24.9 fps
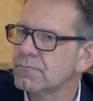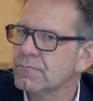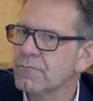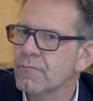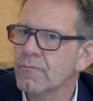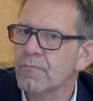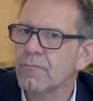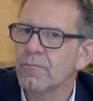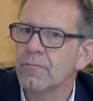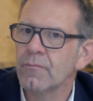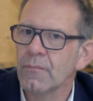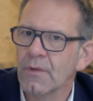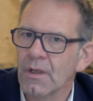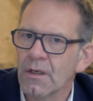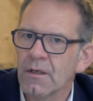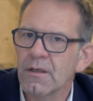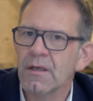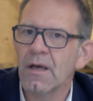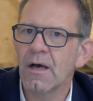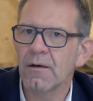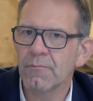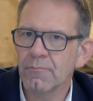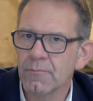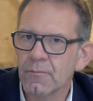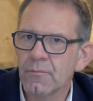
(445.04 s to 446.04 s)
that?
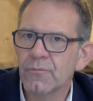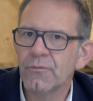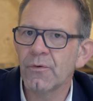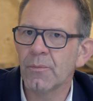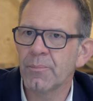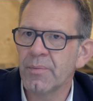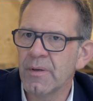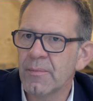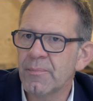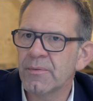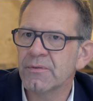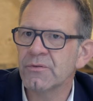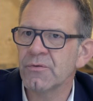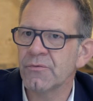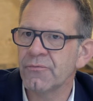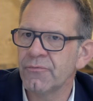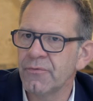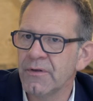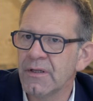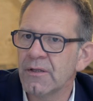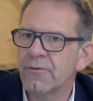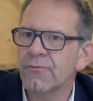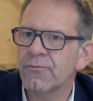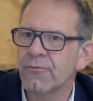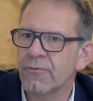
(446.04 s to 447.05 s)
Yeah, for people to
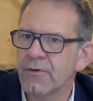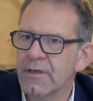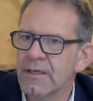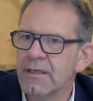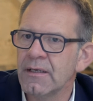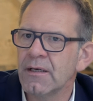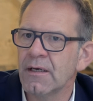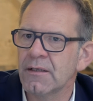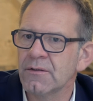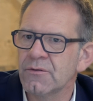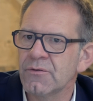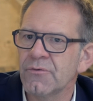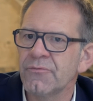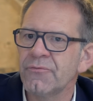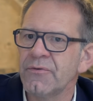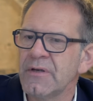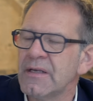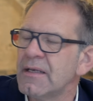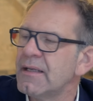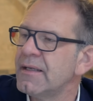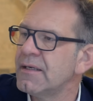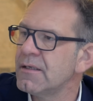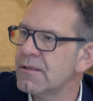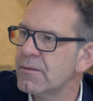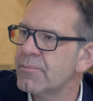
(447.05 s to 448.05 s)
feel free and to
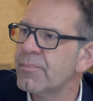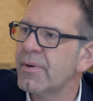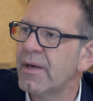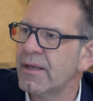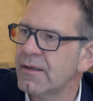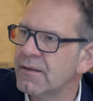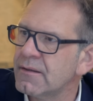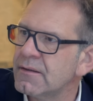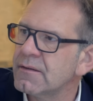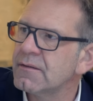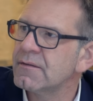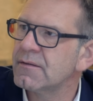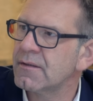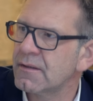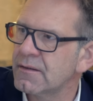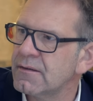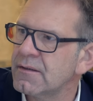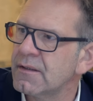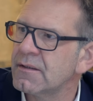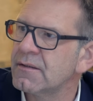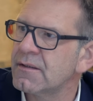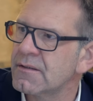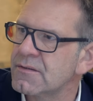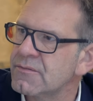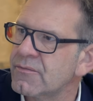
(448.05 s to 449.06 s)
feel independent, yeah. I
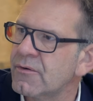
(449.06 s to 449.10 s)
think that's